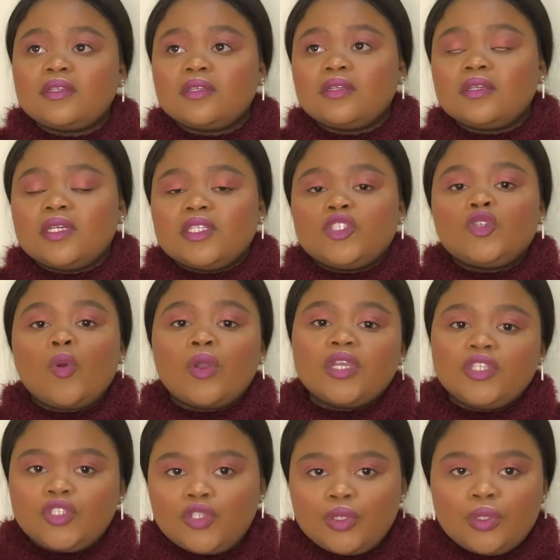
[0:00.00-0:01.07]
is
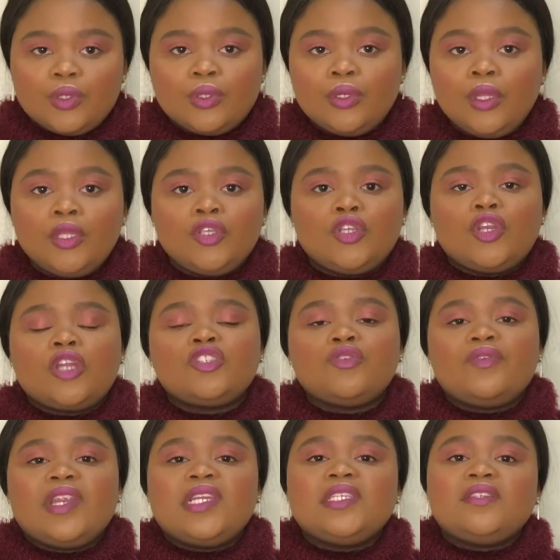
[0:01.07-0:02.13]
talking to you, you're not
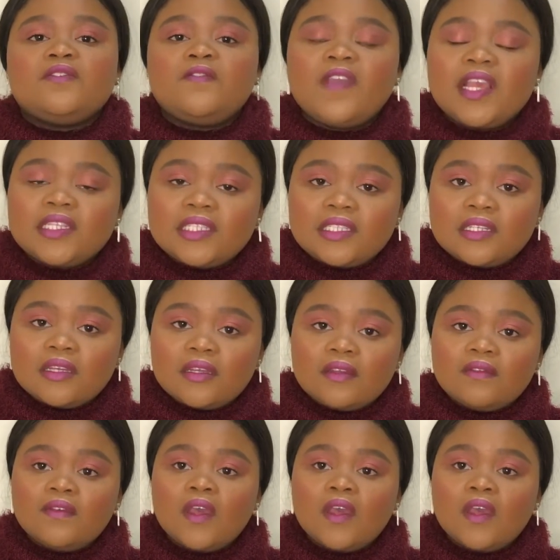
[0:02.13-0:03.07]
already defensive.